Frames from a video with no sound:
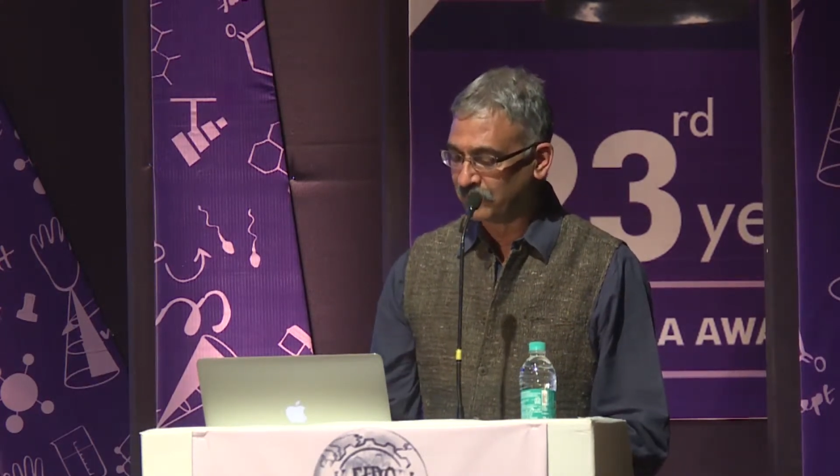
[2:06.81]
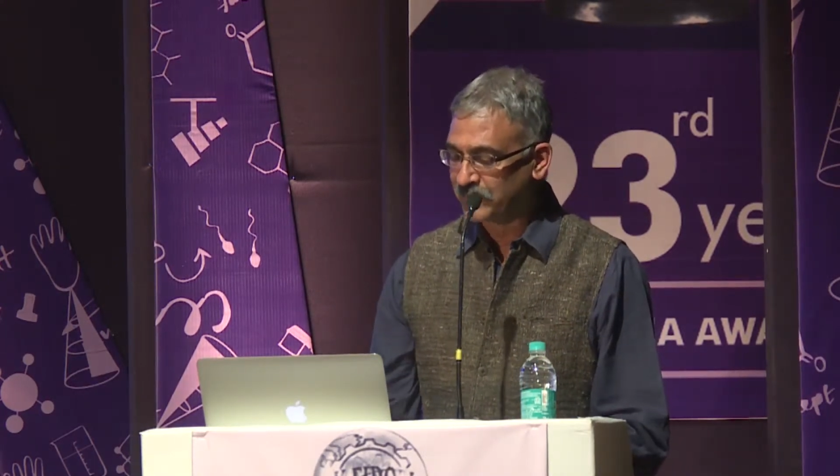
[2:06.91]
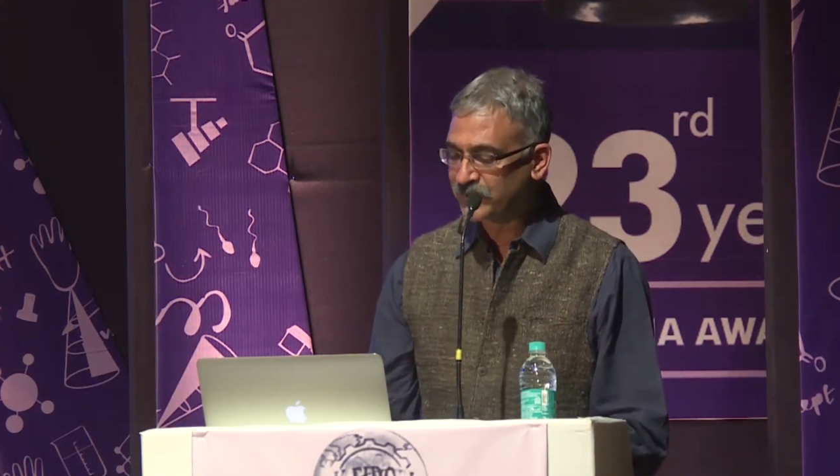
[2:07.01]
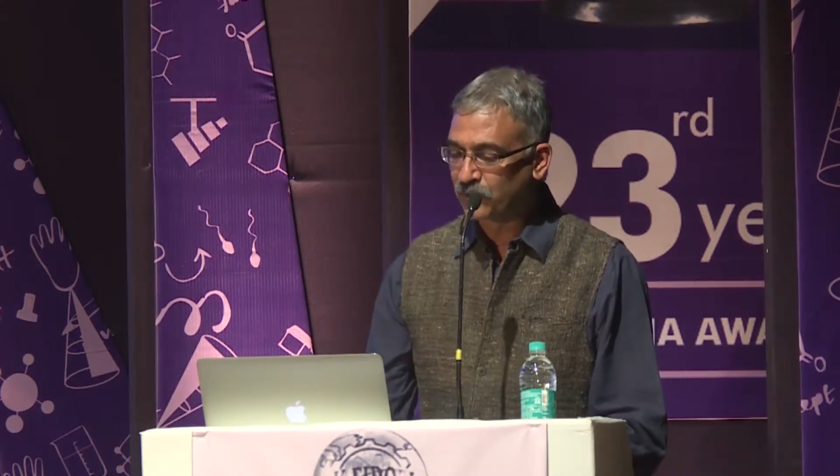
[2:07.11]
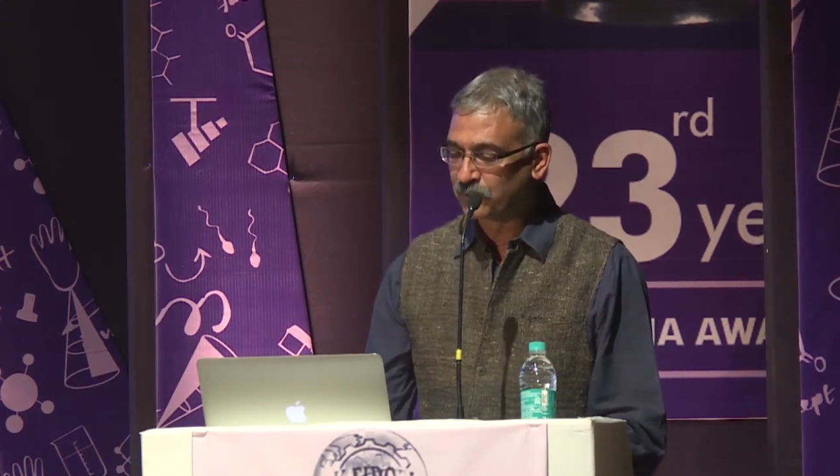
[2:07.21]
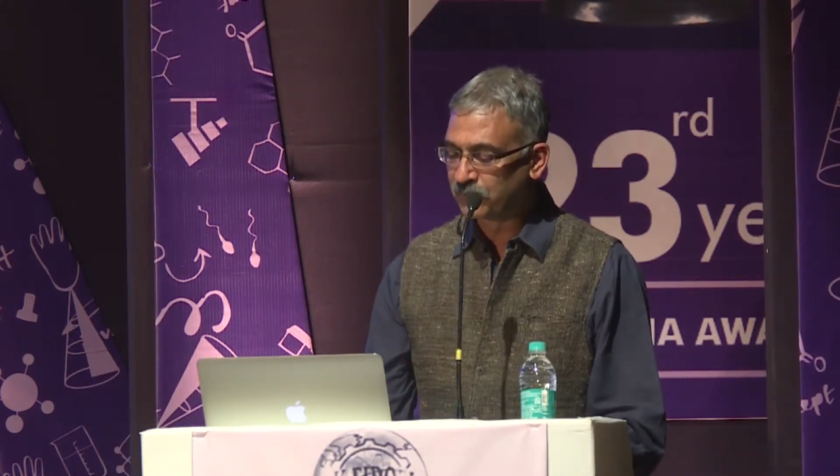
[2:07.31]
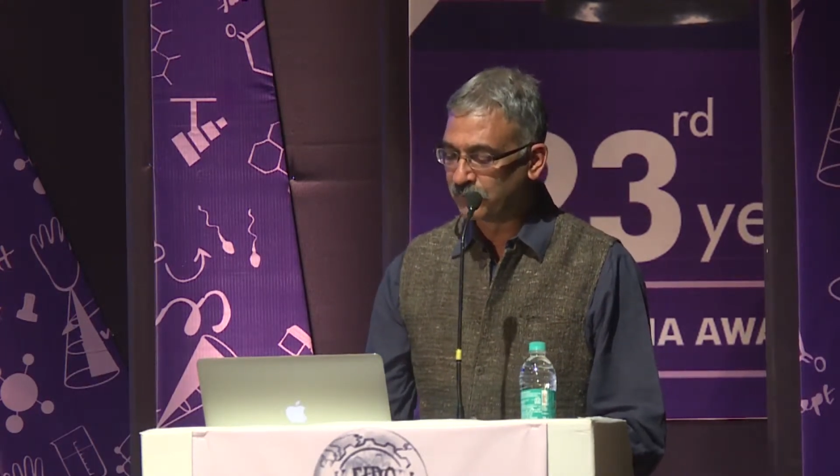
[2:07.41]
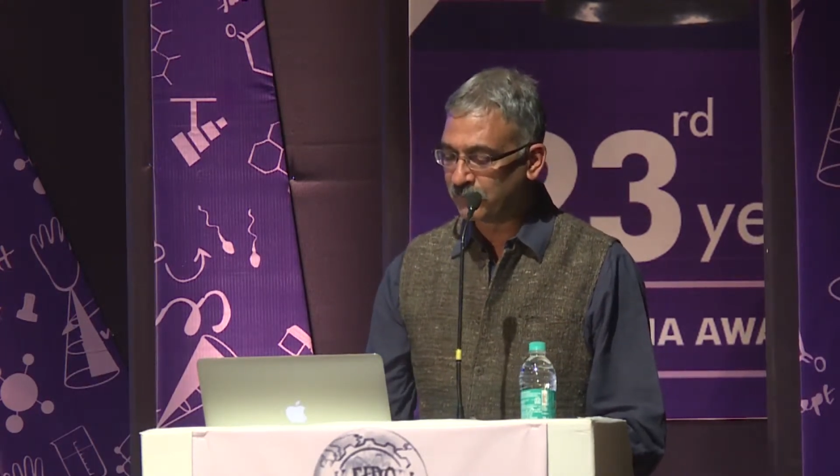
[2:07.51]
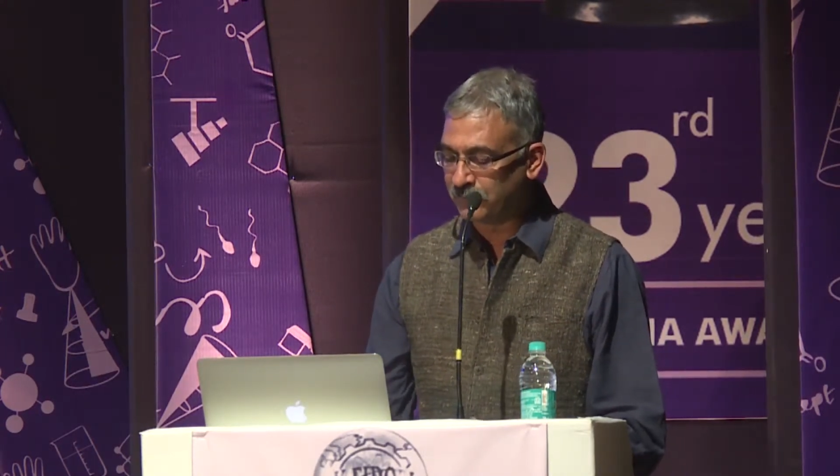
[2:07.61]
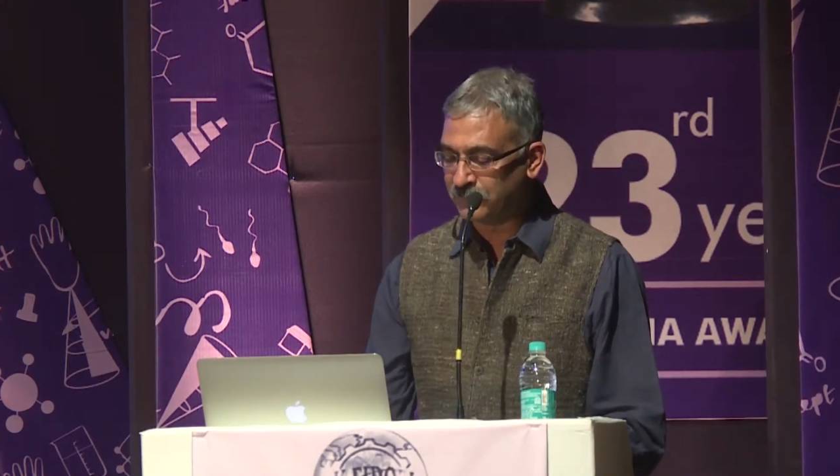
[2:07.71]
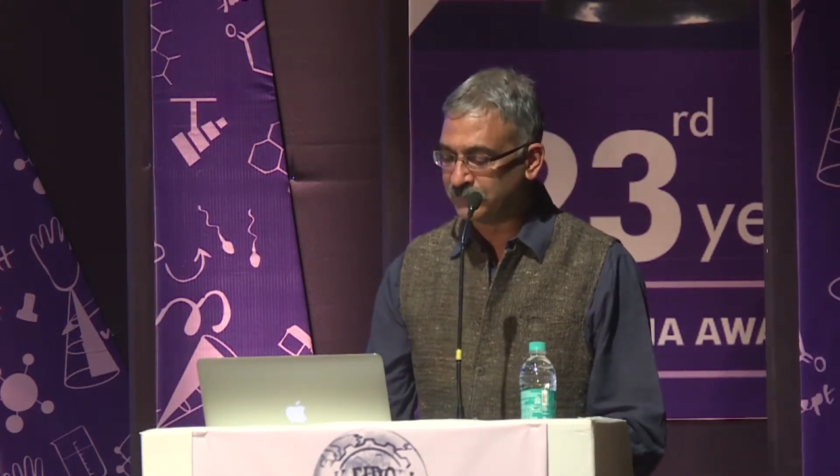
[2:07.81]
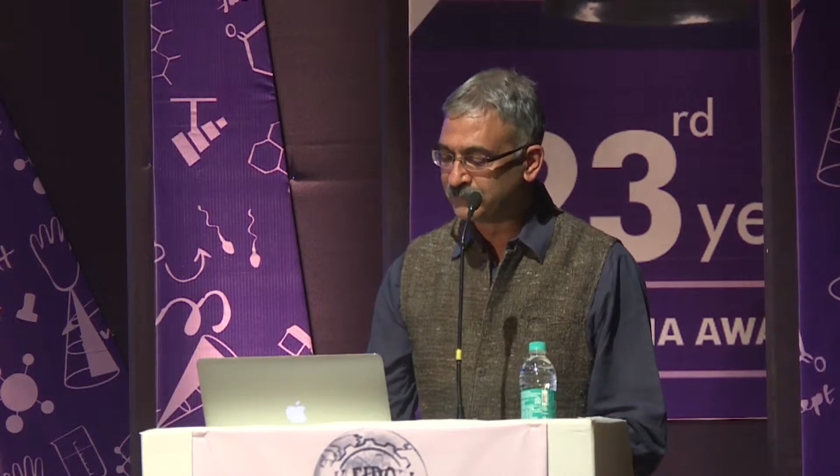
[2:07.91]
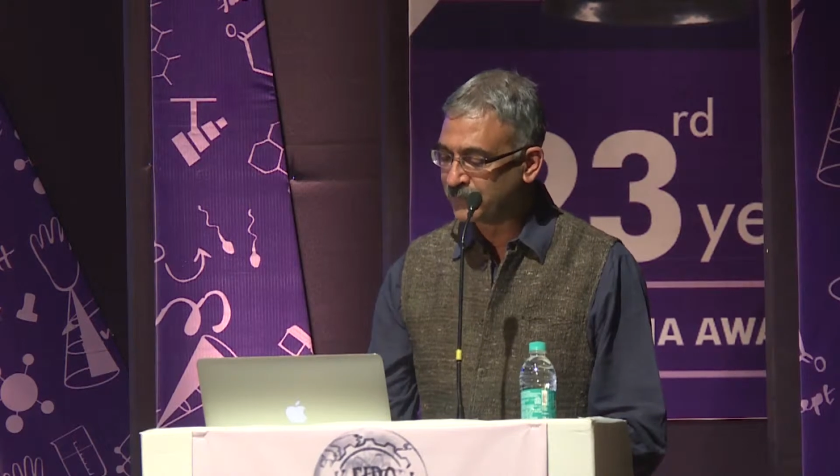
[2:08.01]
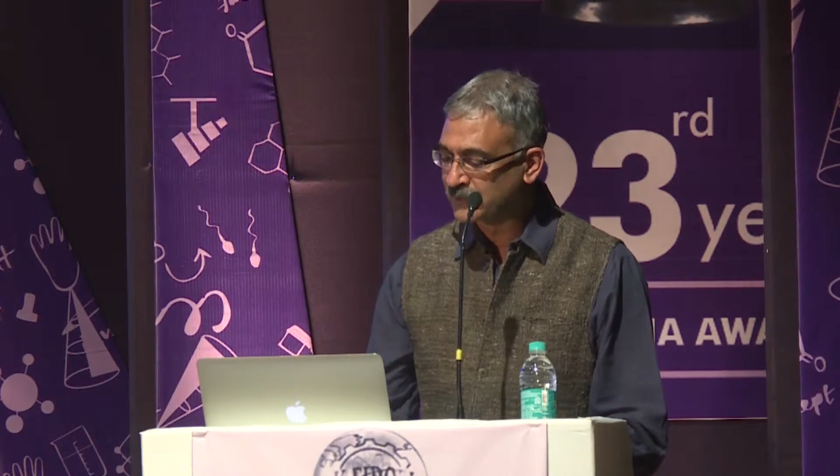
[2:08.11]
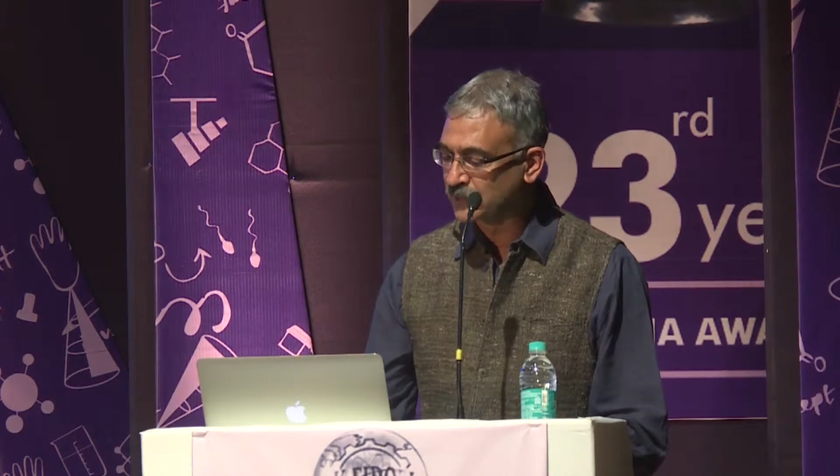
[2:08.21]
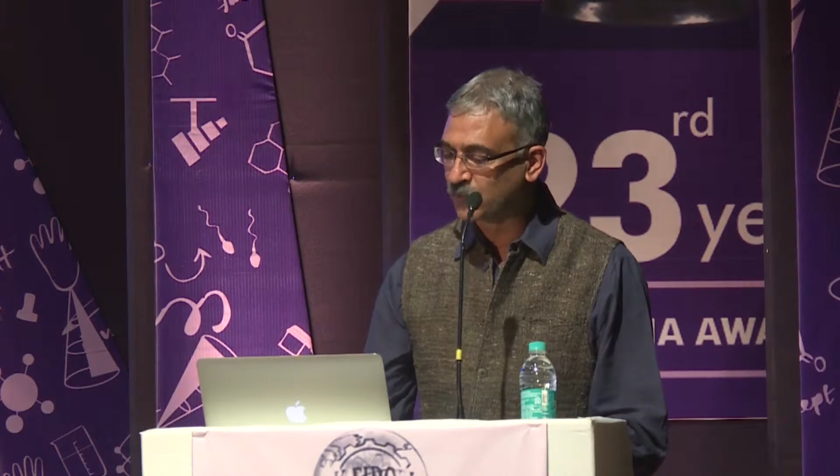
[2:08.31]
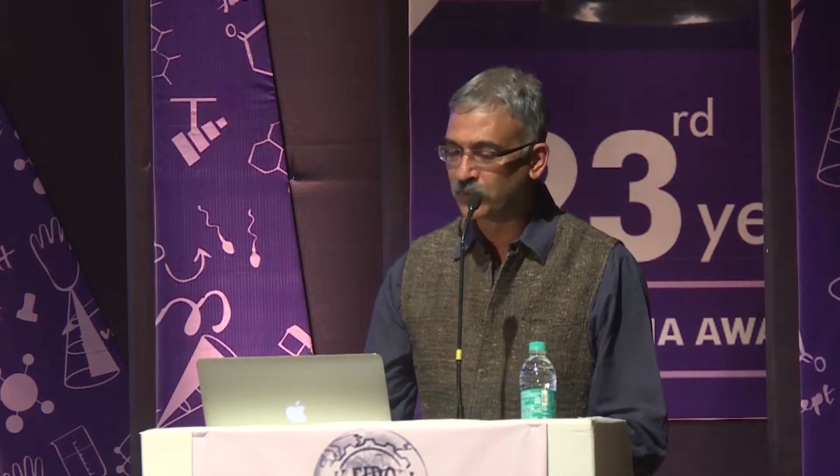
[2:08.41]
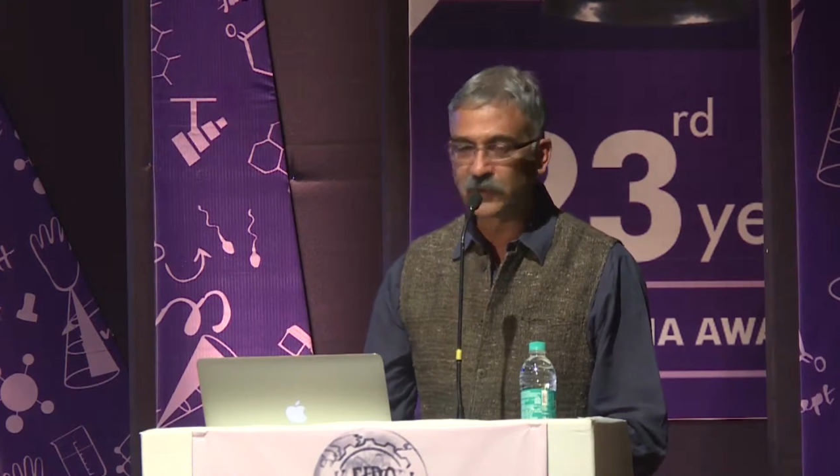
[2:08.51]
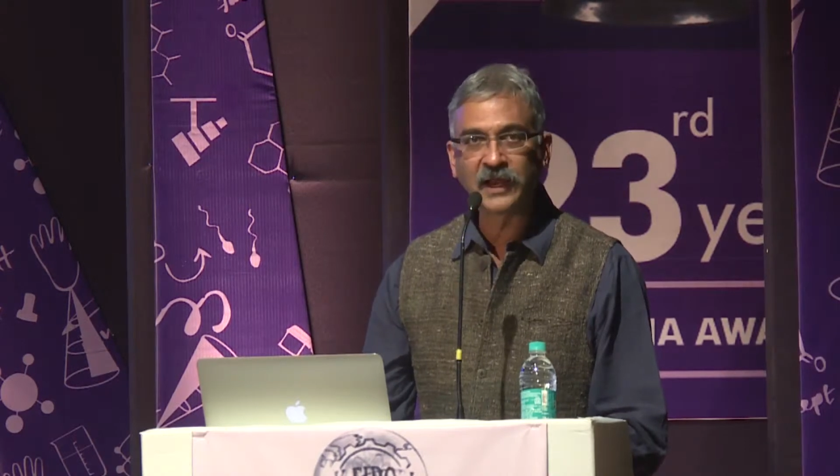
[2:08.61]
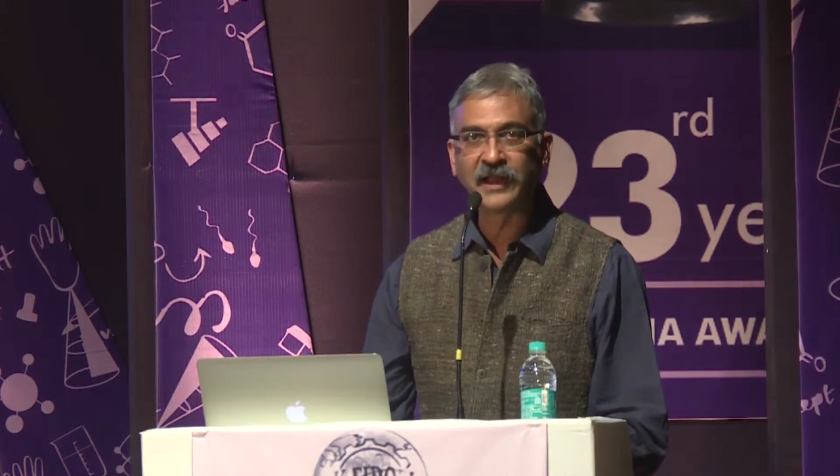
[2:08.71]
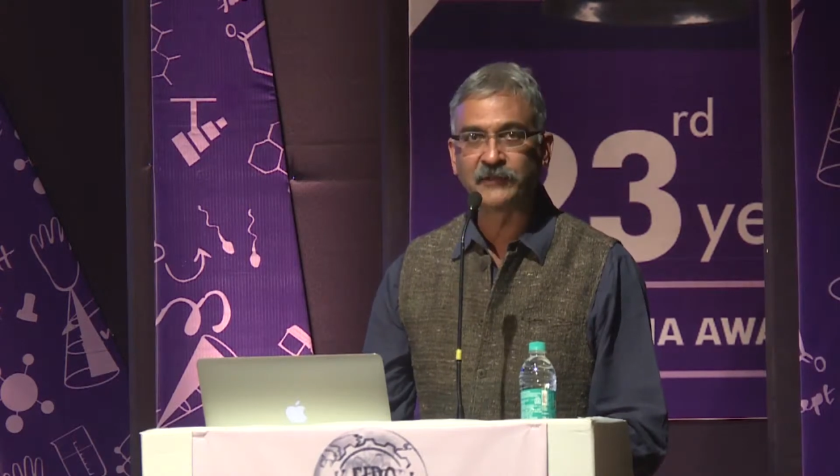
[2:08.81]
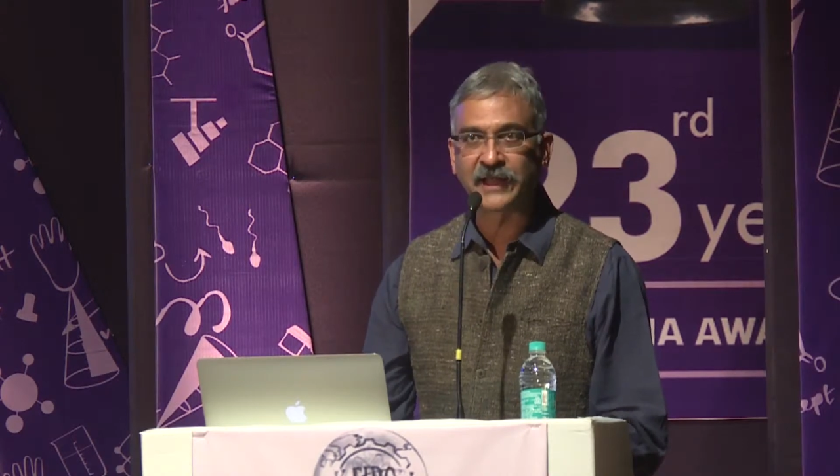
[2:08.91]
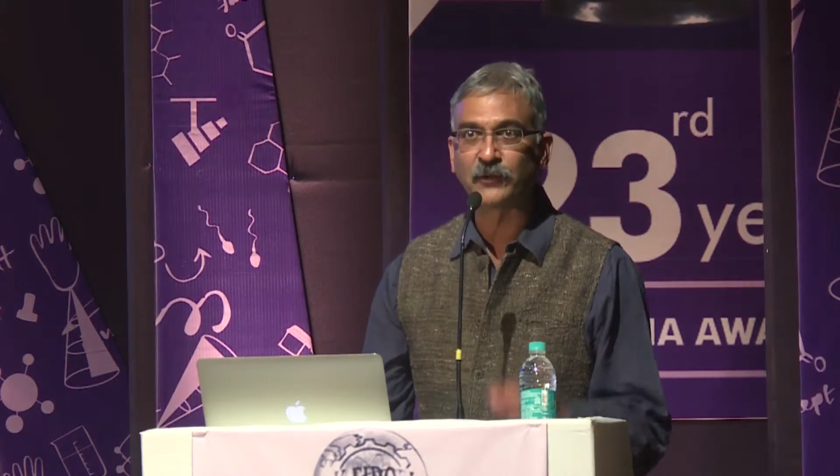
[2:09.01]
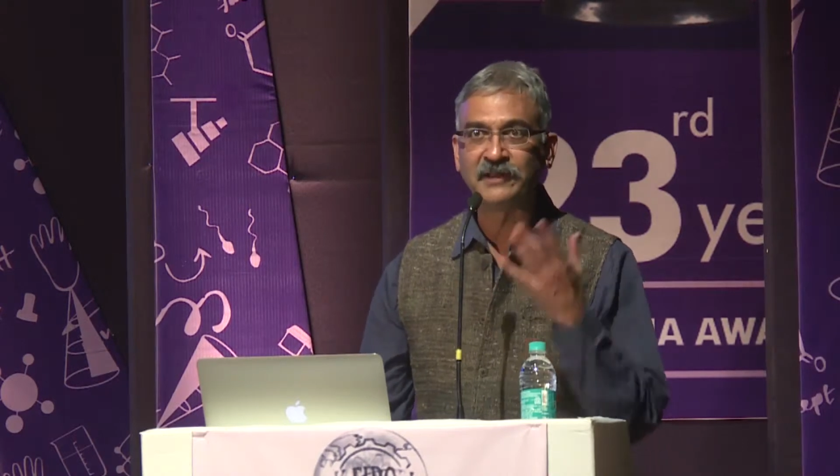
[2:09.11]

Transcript: So without